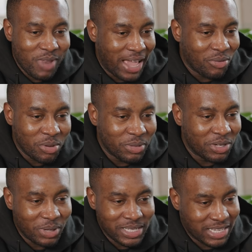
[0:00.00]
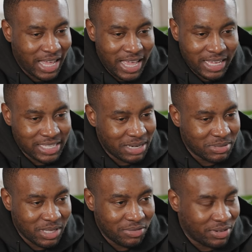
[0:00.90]
like women who are into that hair care
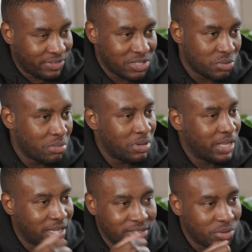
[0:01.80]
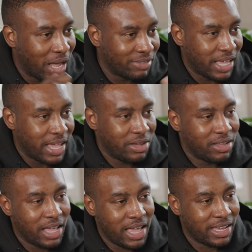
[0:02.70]
type stuff, if they swim and they do have their
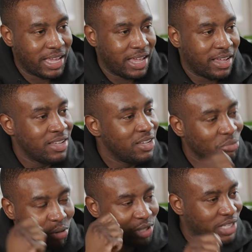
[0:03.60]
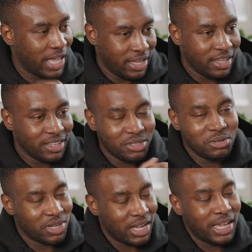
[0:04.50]
hair, yeah. hair care wash day,
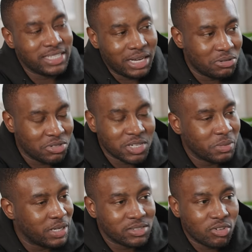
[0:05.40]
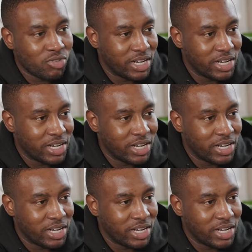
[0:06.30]
use our hair towel. Trust me, it's